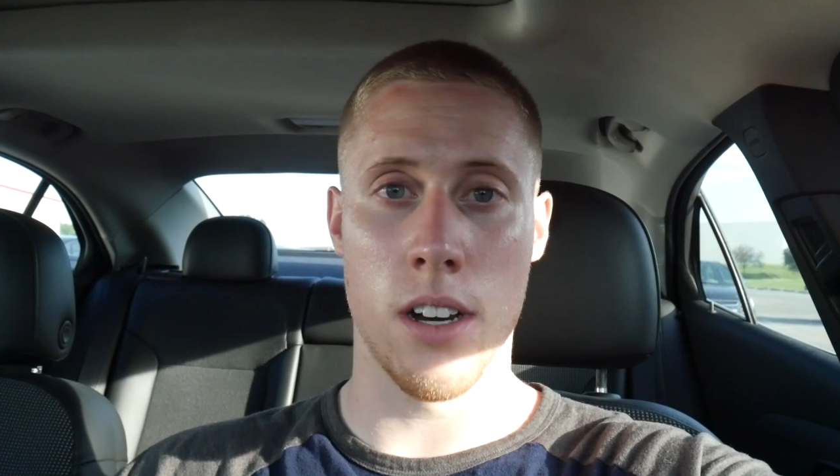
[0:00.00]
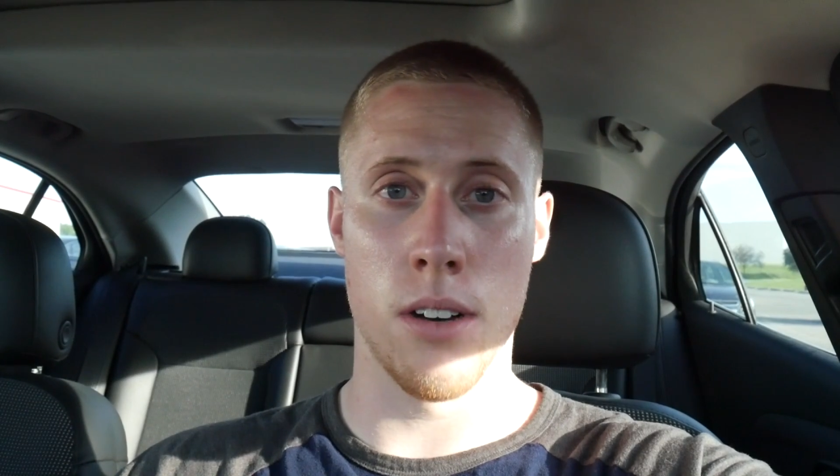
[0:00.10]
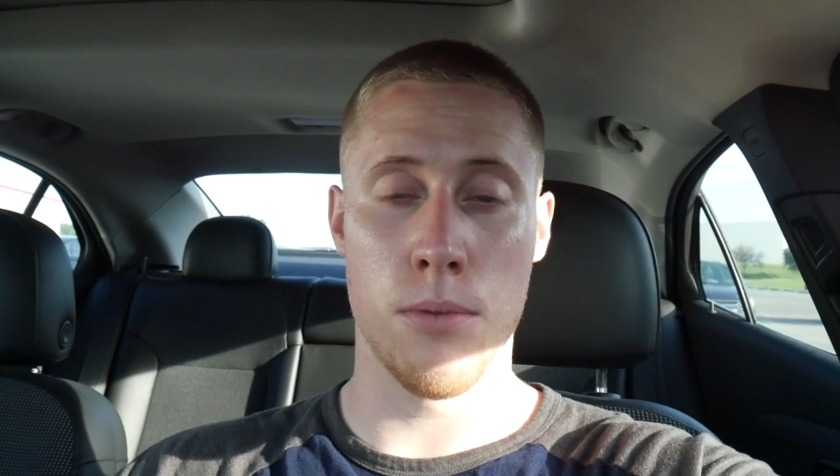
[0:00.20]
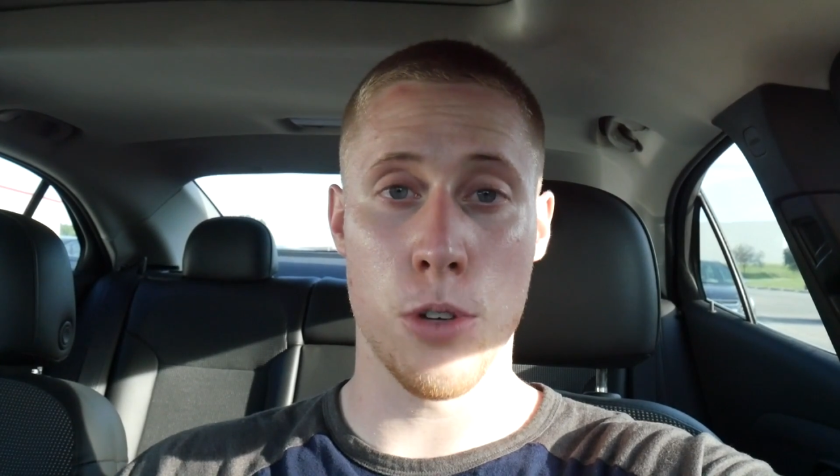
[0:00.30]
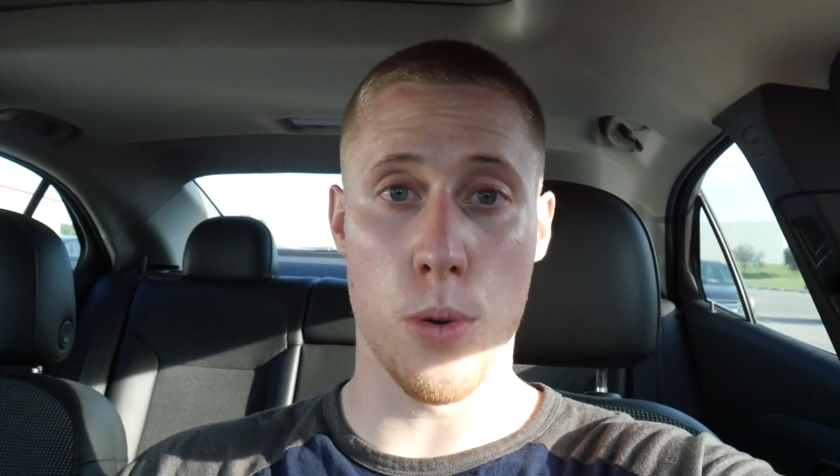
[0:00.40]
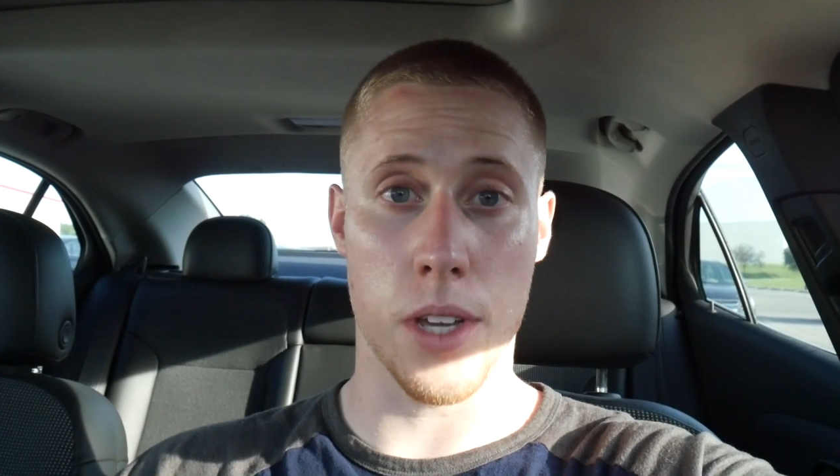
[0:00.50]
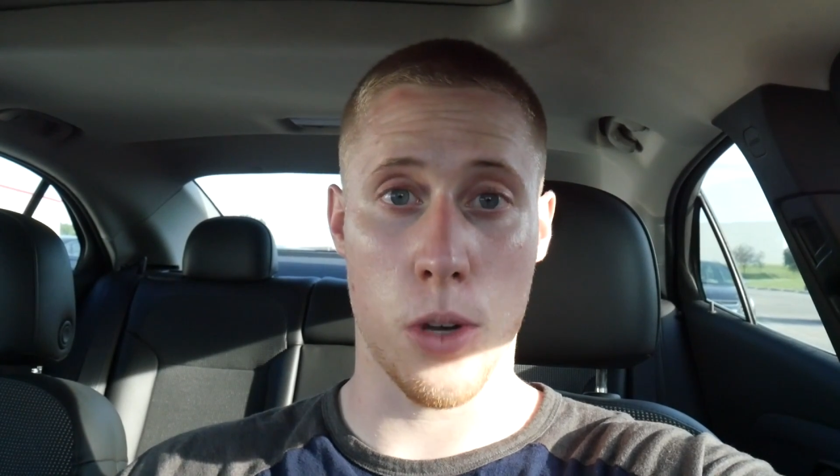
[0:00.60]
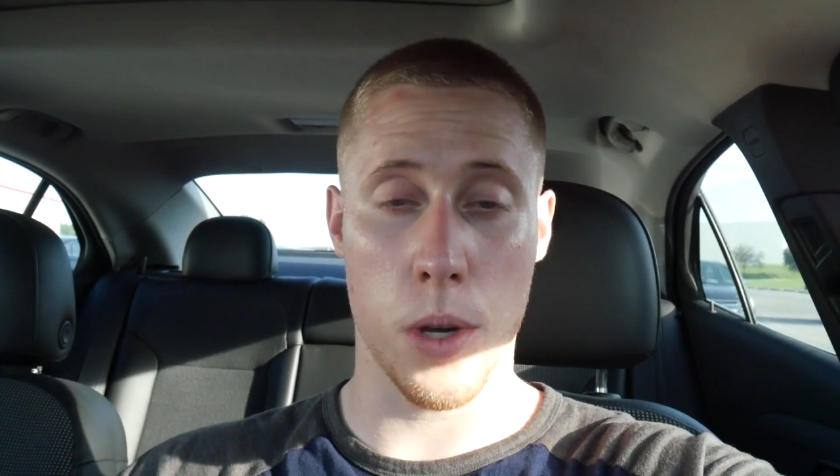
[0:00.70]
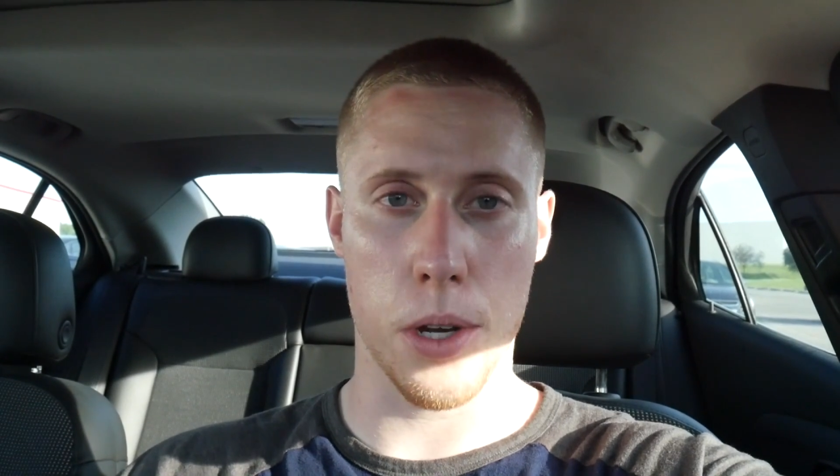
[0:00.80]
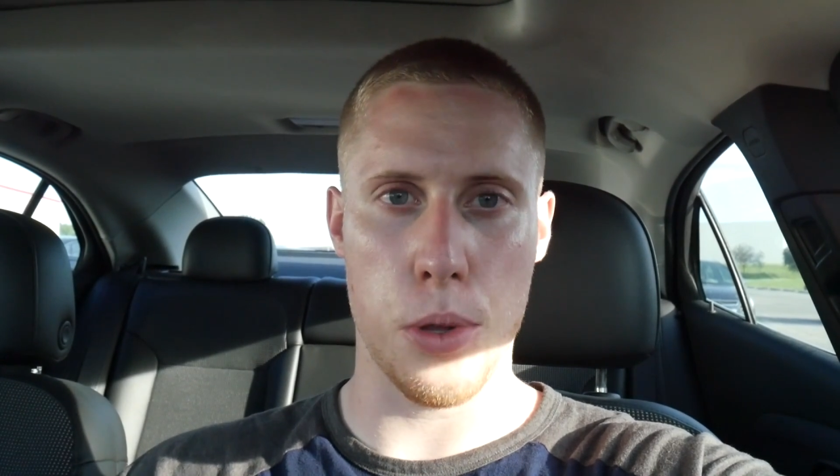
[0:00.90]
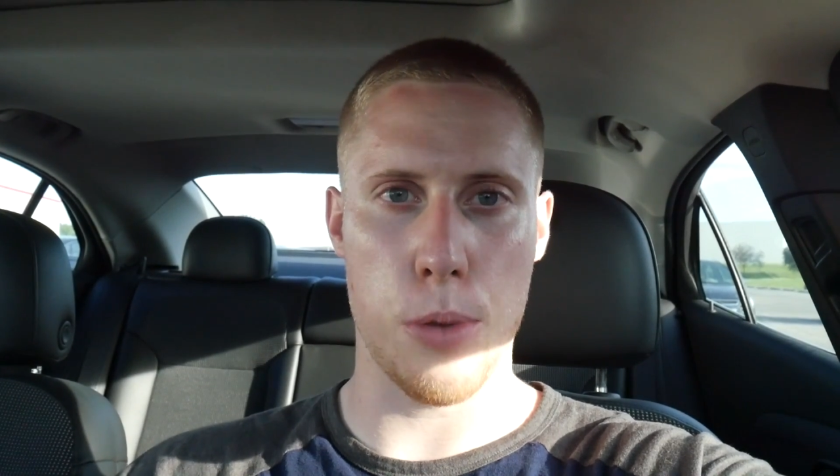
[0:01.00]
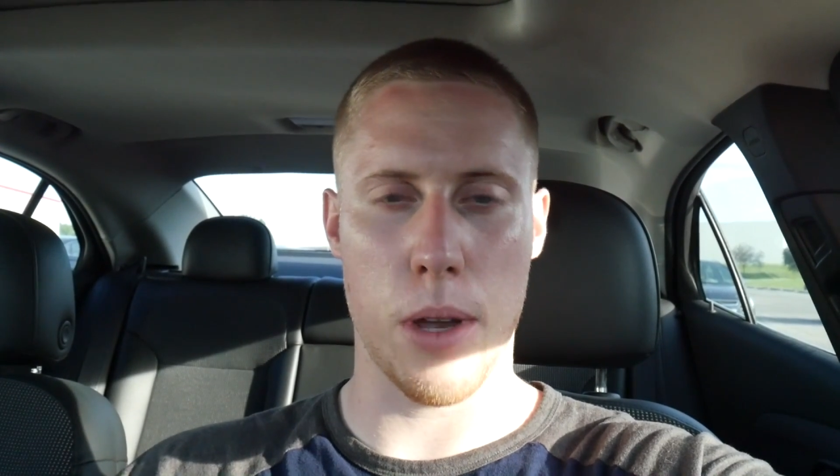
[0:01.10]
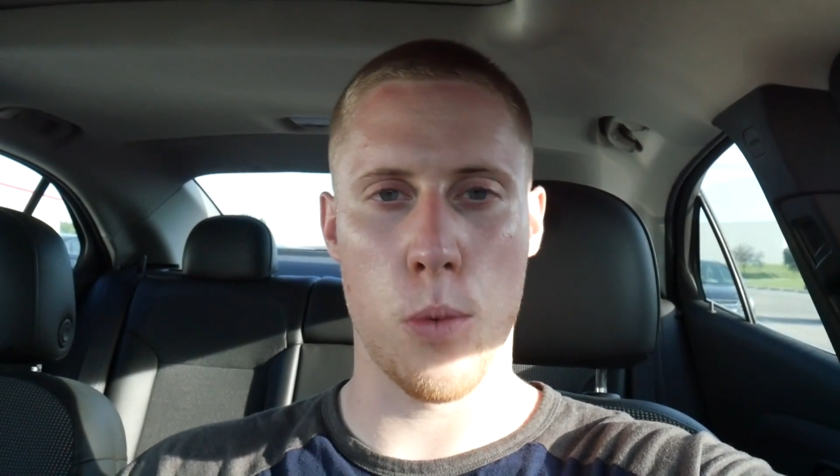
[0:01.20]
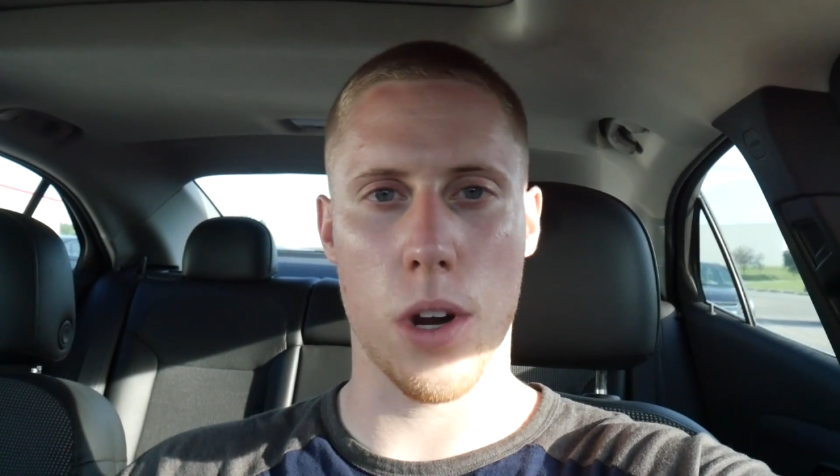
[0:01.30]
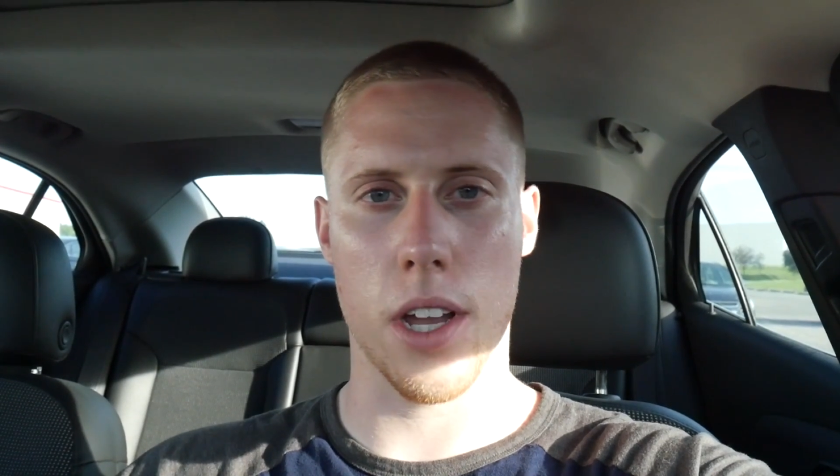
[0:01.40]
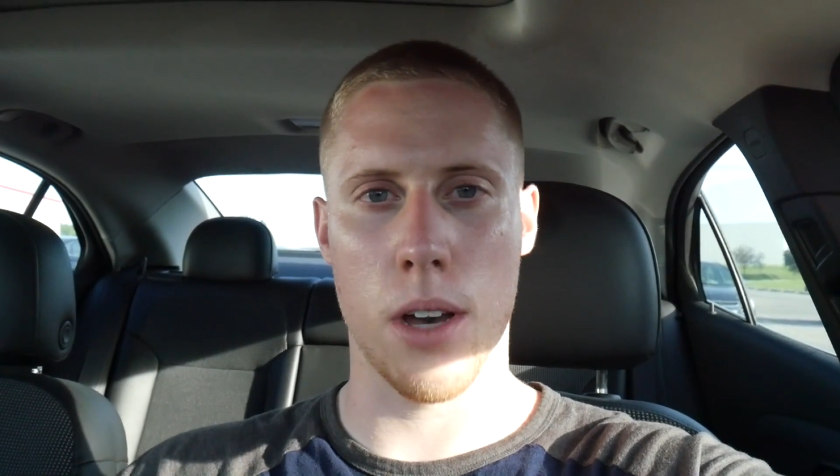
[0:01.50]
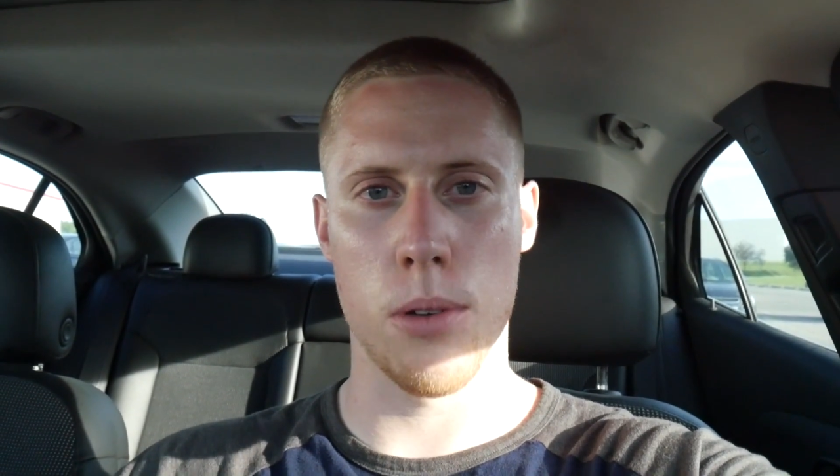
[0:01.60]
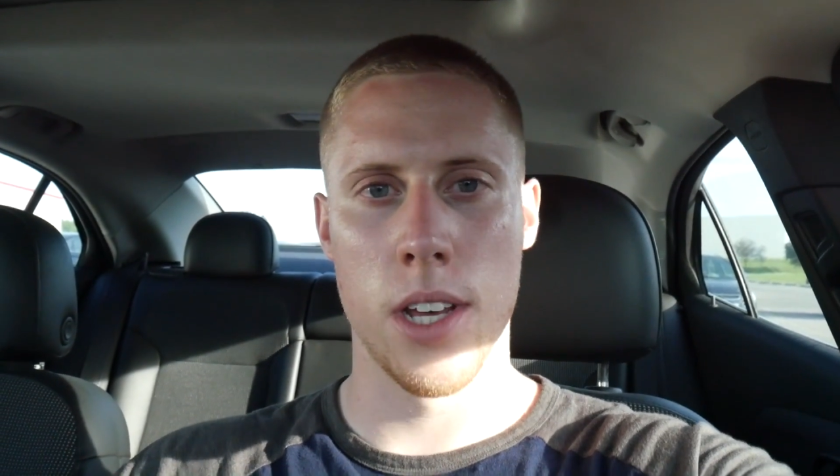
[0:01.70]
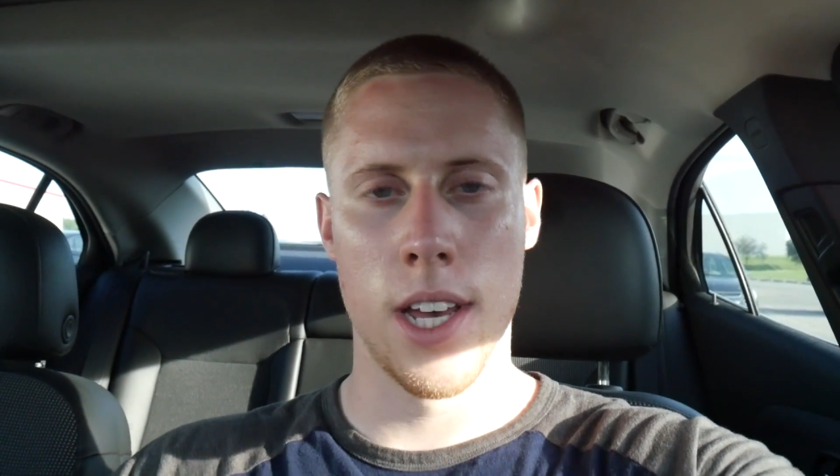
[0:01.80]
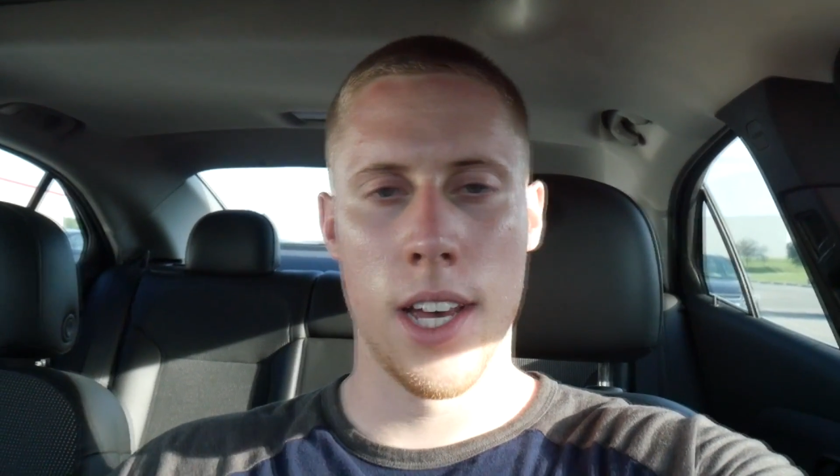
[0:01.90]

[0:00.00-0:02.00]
of going quicker through my workout.